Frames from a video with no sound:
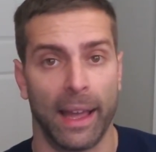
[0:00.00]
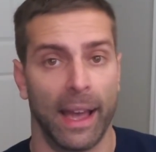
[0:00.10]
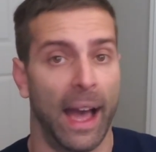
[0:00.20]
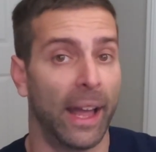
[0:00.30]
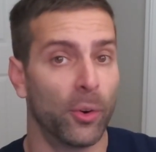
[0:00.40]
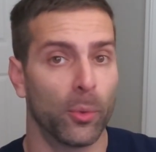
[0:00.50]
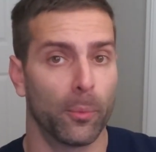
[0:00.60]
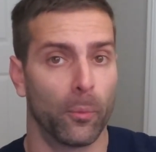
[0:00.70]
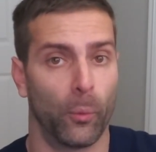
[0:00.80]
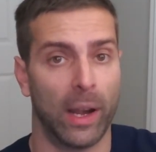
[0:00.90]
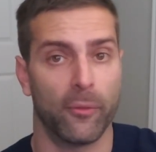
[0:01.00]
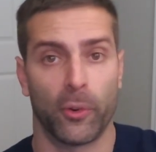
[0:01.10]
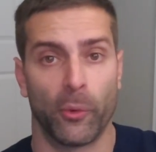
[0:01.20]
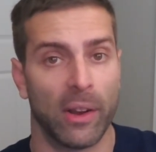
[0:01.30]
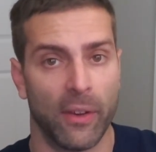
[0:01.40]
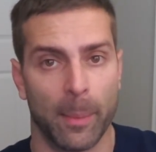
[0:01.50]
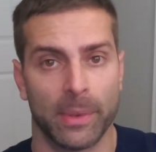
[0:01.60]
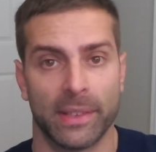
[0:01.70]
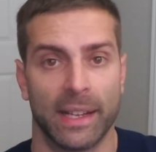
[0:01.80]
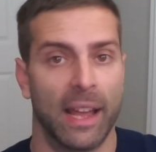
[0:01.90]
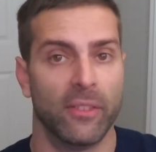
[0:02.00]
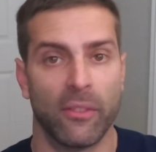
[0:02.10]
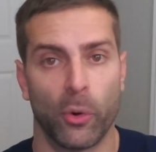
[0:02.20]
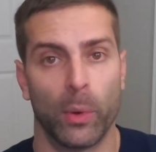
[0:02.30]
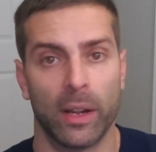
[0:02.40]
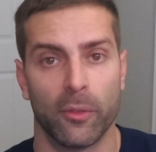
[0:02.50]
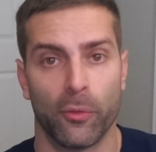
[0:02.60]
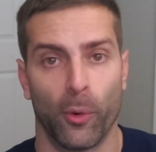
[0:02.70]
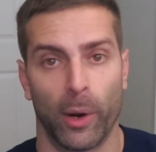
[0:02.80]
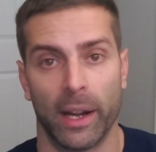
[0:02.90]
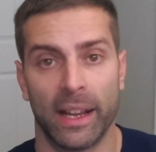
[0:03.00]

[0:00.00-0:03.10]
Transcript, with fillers: I don't write for rifampicin. I've never written for it.